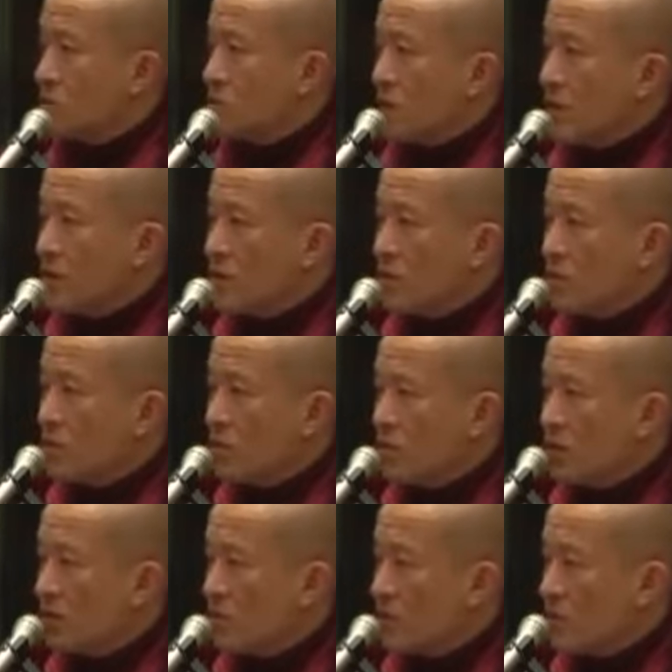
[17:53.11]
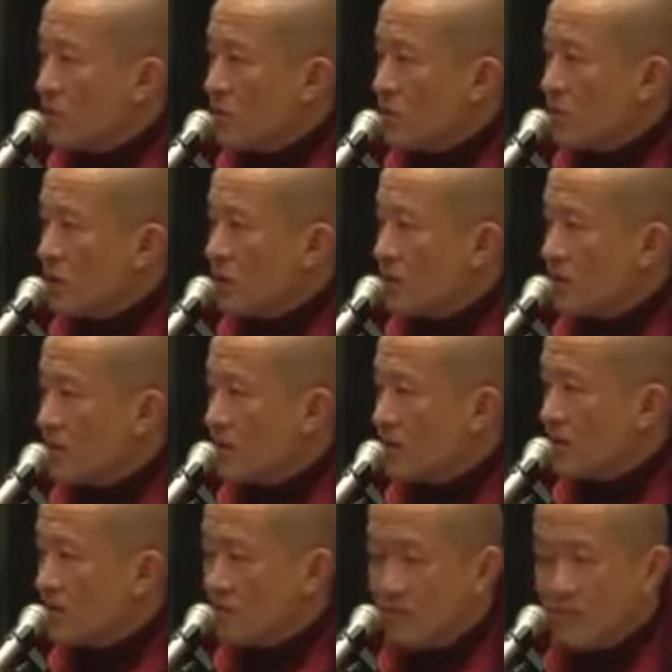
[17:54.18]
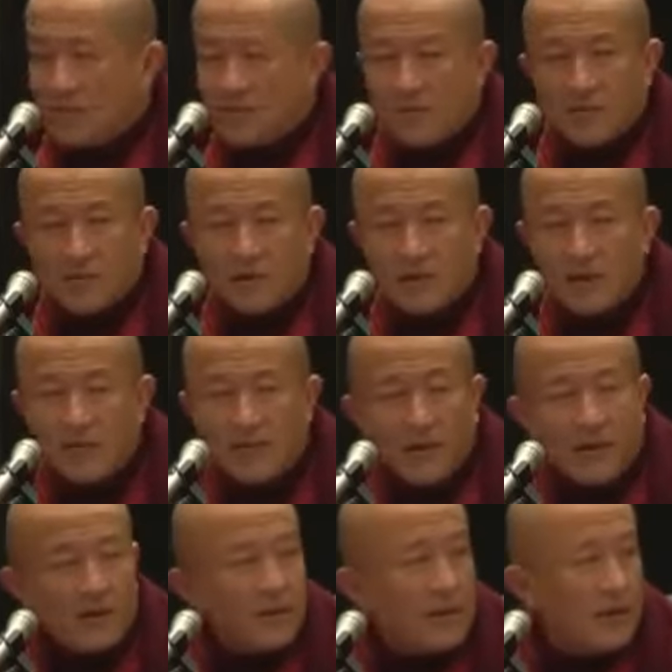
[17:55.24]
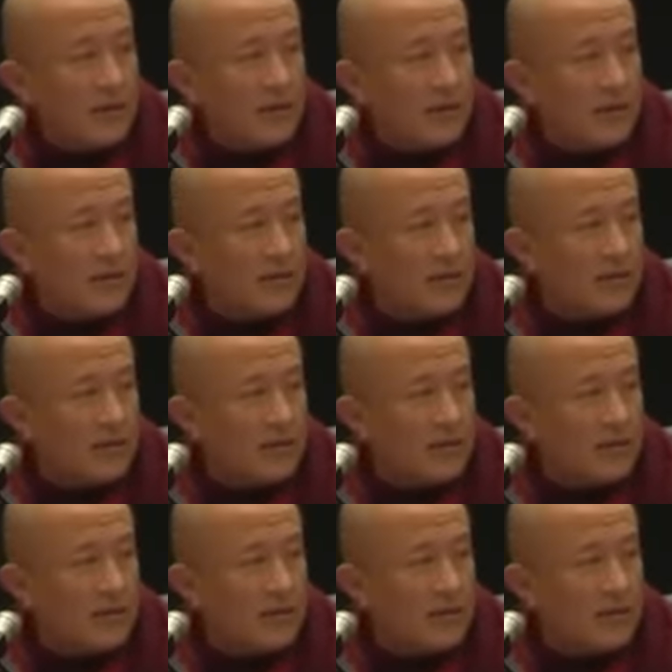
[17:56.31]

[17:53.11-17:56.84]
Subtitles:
So I can look at someone like Deva here,